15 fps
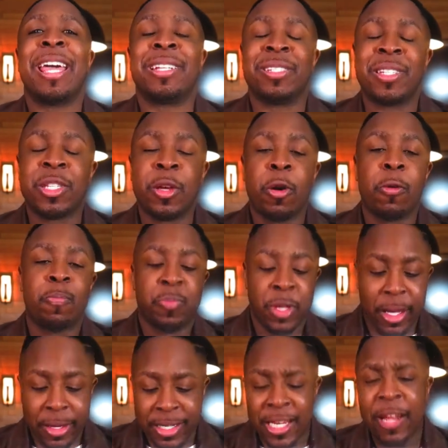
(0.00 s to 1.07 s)
And
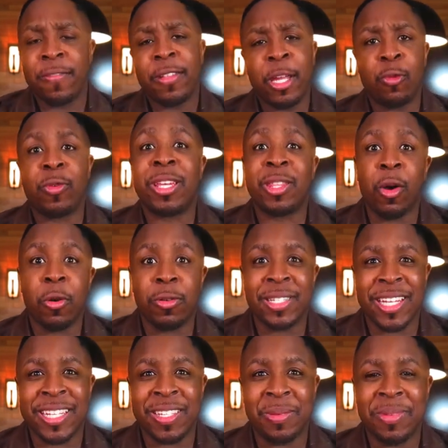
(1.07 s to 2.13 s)
so definitely read the
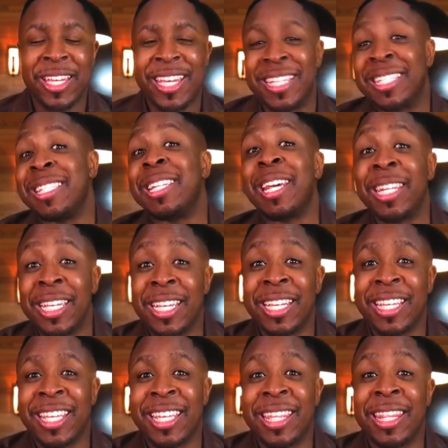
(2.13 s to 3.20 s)
Old Testament and
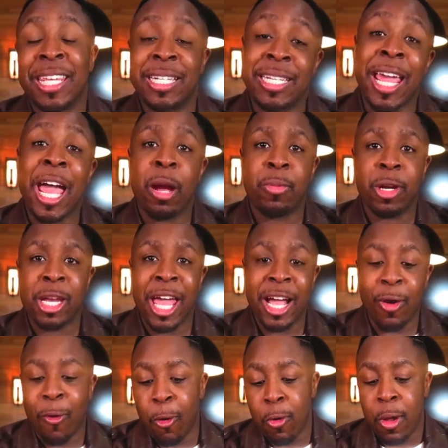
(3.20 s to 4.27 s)
study the
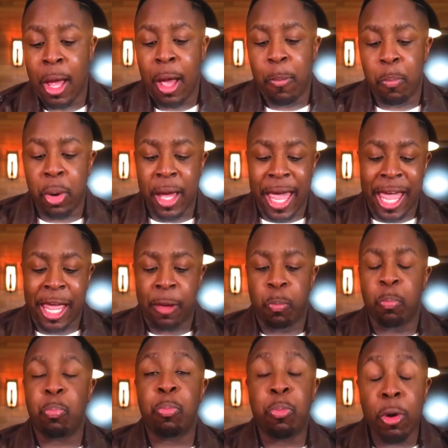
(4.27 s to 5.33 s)
tabernacle, but
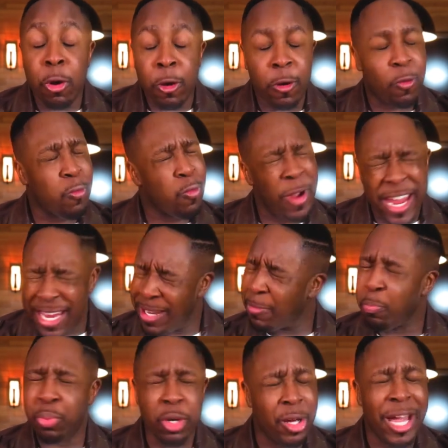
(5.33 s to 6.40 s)
a book,
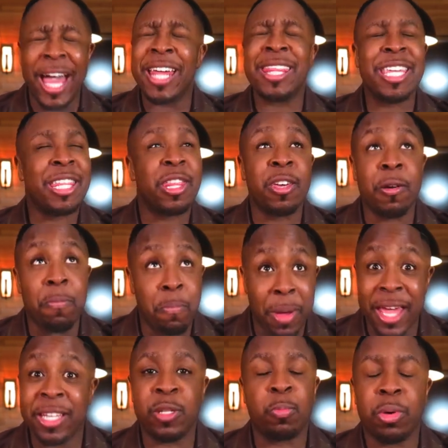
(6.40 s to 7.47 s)
great book, I think the
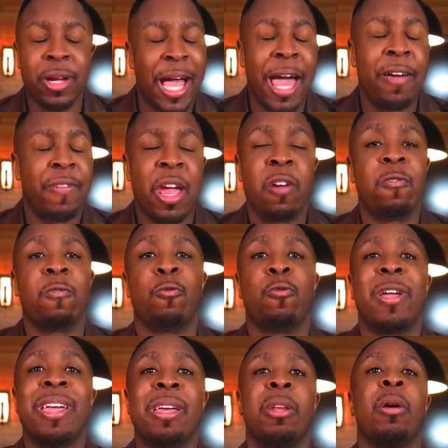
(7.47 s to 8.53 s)
best book I've ever
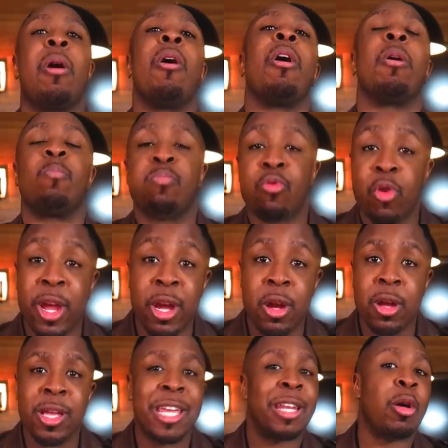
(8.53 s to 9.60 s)
read on
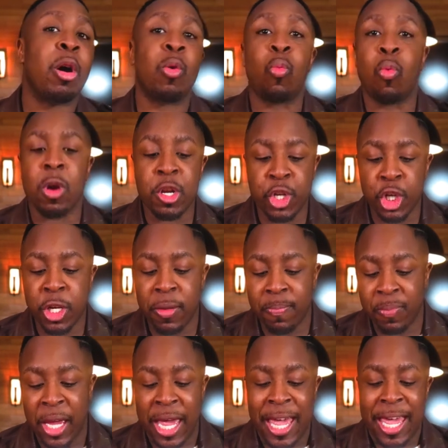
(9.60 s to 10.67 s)
prayer and on
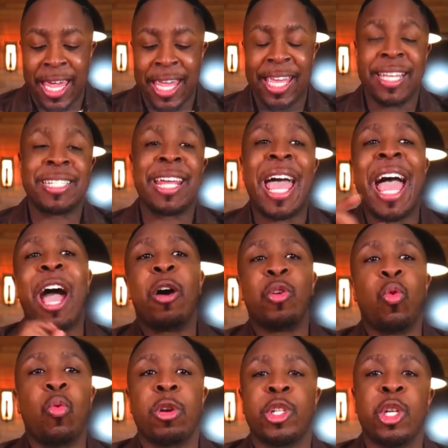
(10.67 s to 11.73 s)
worship is
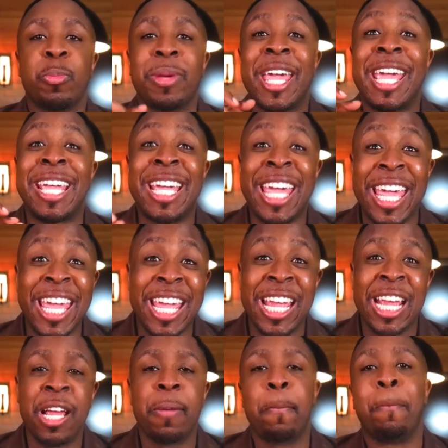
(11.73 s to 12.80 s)
How to Worship a
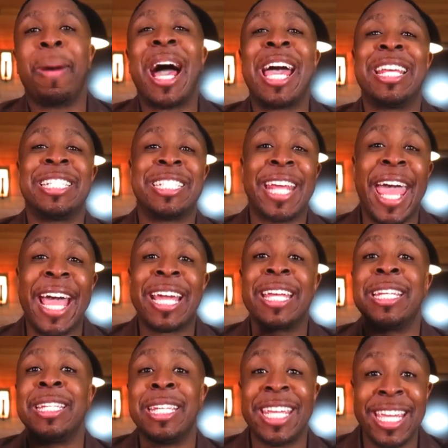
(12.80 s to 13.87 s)
King by
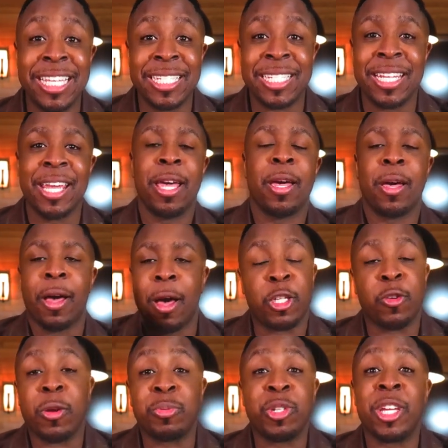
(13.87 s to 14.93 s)
Zach Neese.
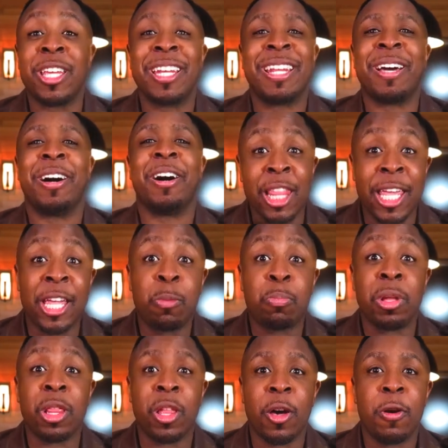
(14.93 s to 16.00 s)
Description
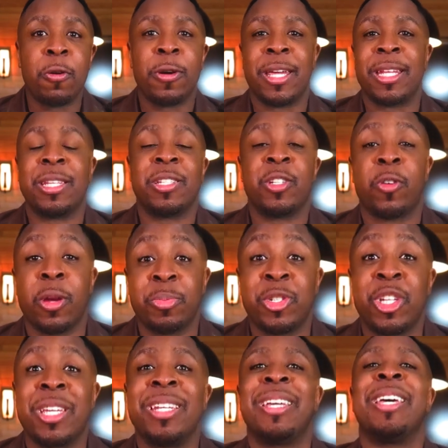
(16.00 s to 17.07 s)
link below in the
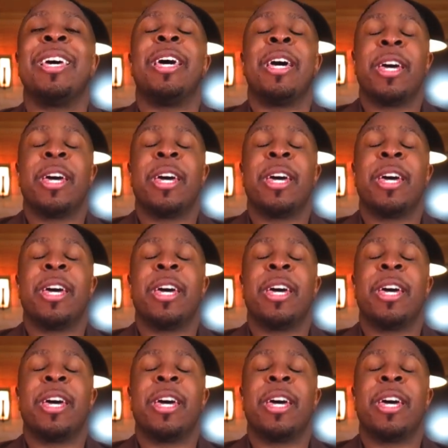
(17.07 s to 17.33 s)
description.